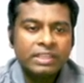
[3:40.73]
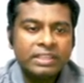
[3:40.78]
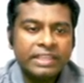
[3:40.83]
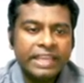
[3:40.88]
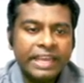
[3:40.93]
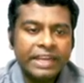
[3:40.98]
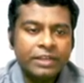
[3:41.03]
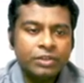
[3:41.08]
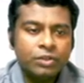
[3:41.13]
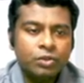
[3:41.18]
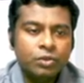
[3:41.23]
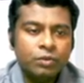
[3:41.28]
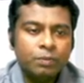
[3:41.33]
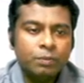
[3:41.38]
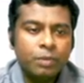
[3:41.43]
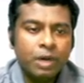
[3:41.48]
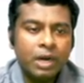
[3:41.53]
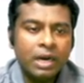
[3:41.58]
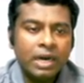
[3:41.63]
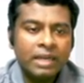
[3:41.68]

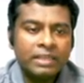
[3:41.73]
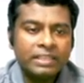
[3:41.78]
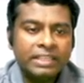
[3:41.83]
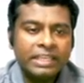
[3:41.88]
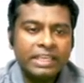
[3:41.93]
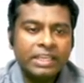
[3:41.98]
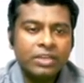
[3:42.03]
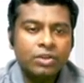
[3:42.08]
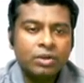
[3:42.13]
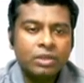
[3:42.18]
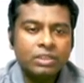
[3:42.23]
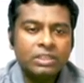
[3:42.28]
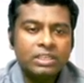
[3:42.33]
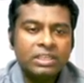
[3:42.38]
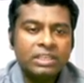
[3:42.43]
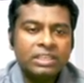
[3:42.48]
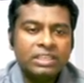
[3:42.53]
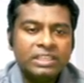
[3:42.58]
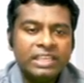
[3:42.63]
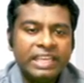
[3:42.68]
A2 bar equal
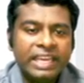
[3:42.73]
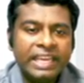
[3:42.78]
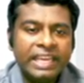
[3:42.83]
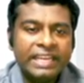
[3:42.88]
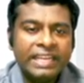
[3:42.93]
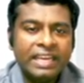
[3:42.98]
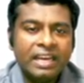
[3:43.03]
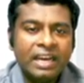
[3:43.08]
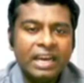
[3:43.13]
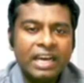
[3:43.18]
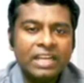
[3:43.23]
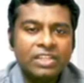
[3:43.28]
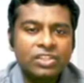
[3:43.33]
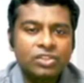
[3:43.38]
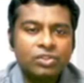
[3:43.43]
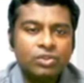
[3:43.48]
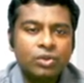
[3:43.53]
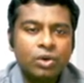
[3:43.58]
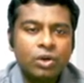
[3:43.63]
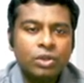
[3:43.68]
to area at
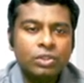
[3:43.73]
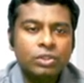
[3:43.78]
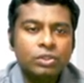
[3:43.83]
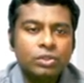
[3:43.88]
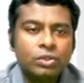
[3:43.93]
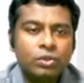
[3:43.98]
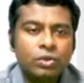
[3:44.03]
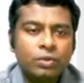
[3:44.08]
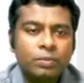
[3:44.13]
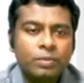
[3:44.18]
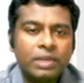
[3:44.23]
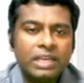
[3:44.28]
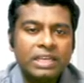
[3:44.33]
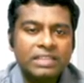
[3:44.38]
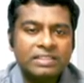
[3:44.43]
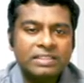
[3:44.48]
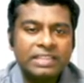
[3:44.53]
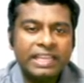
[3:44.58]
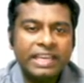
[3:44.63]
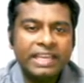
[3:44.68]
node 2
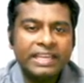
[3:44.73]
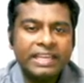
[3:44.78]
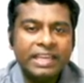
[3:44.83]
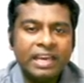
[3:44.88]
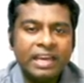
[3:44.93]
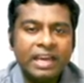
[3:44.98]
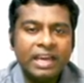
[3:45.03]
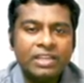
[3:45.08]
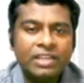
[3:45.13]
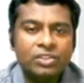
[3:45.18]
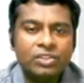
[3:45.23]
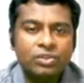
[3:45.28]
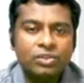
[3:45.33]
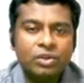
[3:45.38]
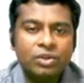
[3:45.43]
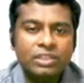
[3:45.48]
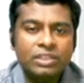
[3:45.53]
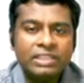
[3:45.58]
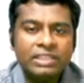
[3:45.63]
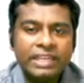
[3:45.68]
plus area at
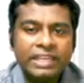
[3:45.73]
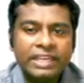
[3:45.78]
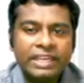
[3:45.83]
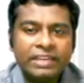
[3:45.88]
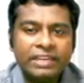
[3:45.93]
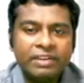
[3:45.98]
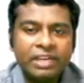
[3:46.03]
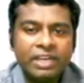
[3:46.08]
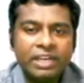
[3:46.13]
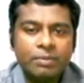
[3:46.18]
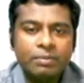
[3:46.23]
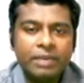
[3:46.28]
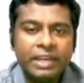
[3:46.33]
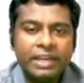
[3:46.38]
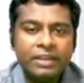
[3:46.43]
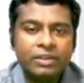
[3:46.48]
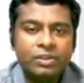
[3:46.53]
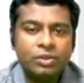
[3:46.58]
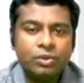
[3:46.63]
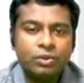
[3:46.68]
node 3 divided
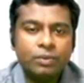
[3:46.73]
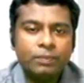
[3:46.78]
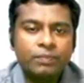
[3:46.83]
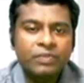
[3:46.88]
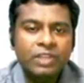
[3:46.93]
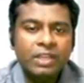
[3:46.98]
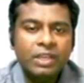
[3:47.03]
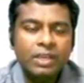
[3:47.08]
by 2.